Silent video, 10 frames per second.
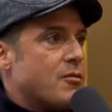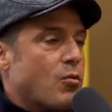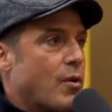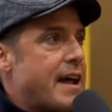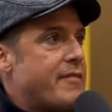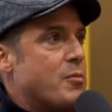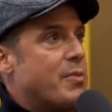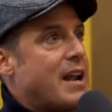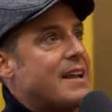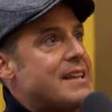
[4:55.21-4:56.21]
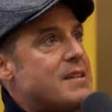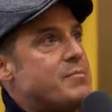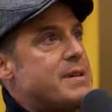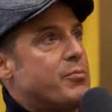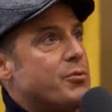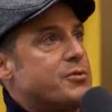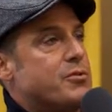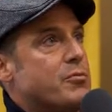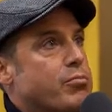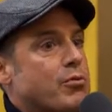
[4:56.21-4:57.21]
whatever, but I need people
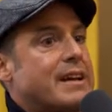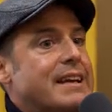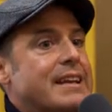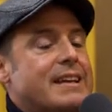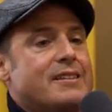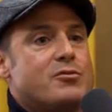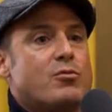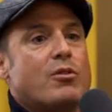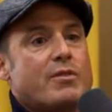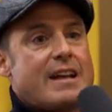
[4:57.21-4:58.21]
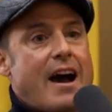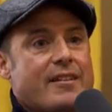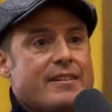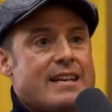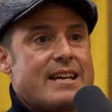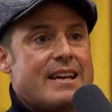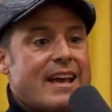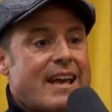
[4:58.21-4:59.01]
to bring it into a reality.